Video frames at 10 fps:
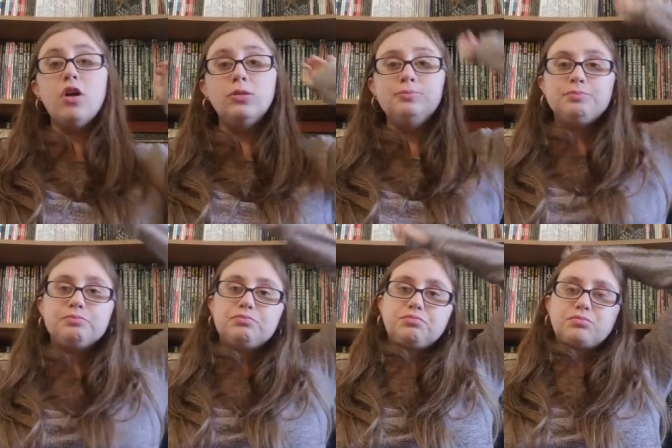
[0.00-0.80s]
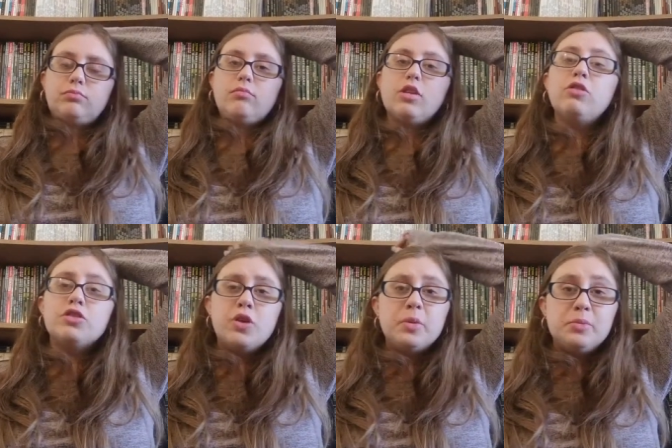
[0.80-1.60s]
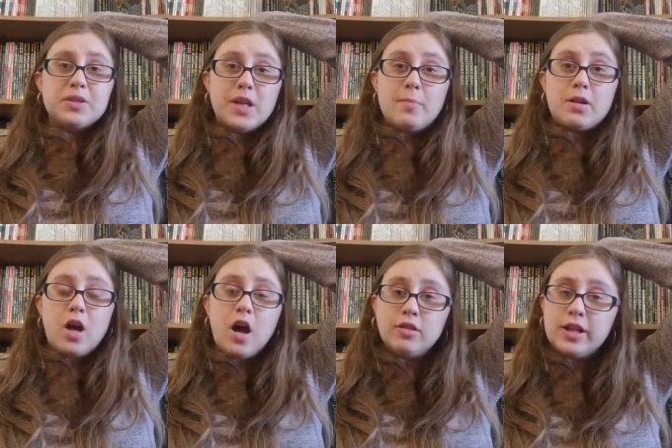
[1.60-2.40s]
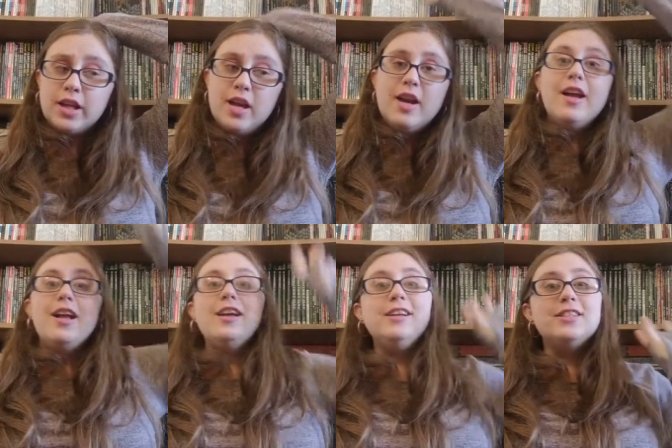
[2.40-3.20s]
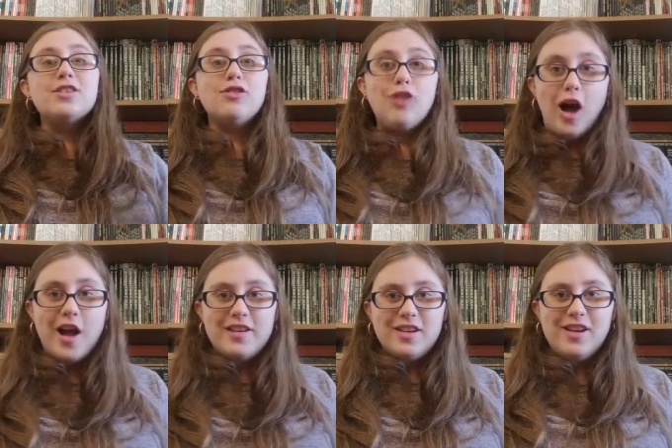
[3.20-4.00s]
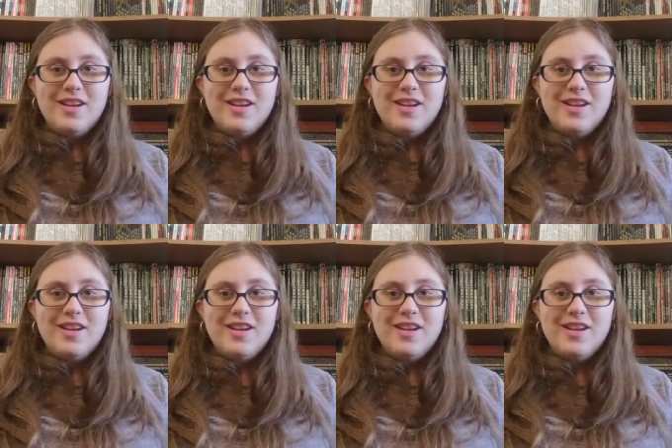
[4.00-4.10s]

so those are all the books I'm unhauling. It's a lot.